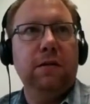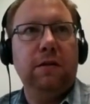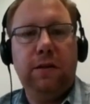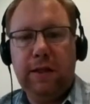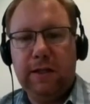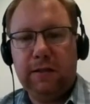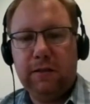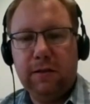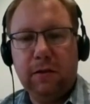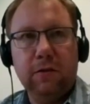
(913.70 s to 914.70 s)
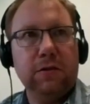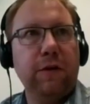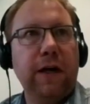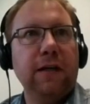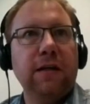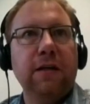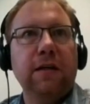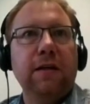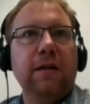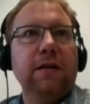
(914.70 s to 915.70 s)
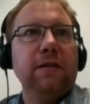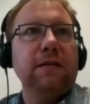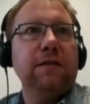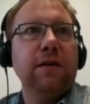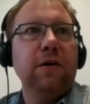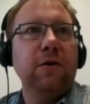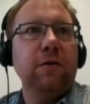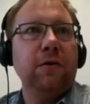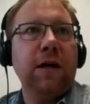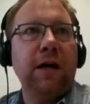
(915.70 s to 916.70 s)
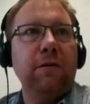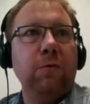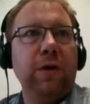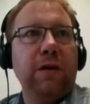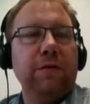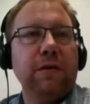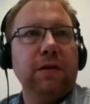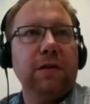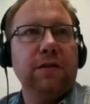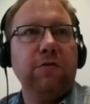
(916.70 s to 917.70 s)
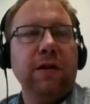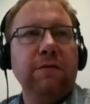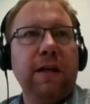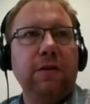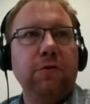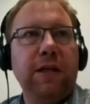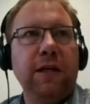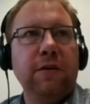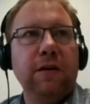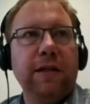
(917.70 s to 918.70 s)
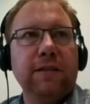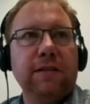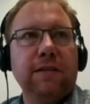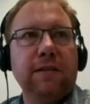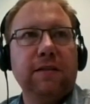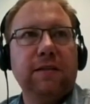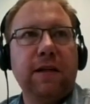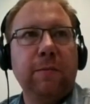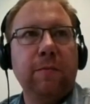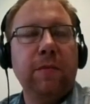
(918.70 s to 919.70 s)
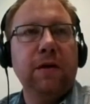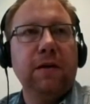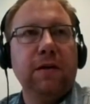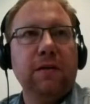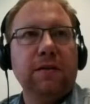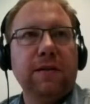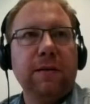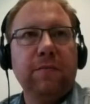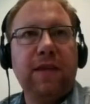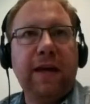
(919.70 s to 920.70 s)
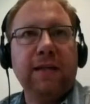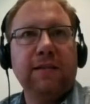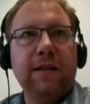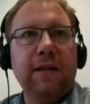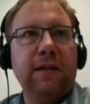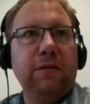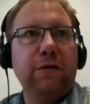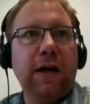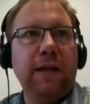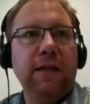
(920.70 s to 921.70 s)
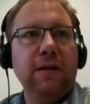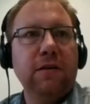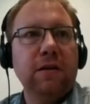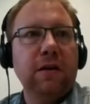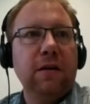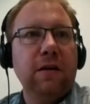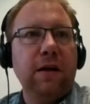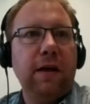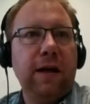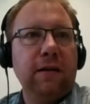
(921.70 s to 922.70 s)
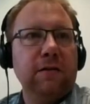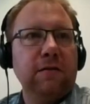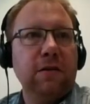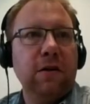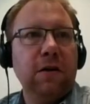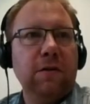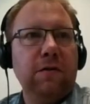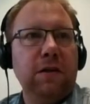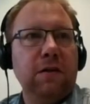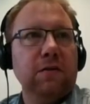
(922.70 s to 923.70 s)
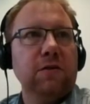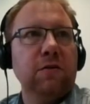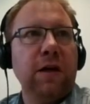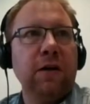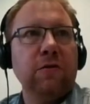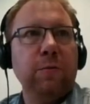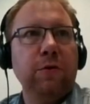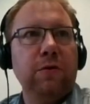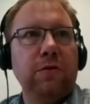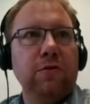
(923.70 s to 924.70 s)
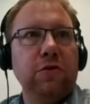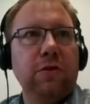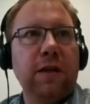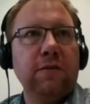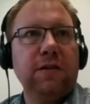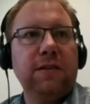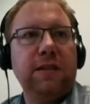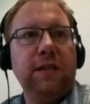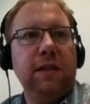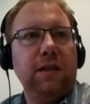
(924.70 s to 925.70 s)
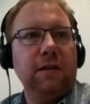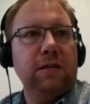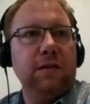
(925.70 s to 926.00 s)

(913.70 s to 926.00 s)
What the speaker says: Yes, that looks fine. So we have a string value here. That's some text that I define here. And on the console output, you should now see,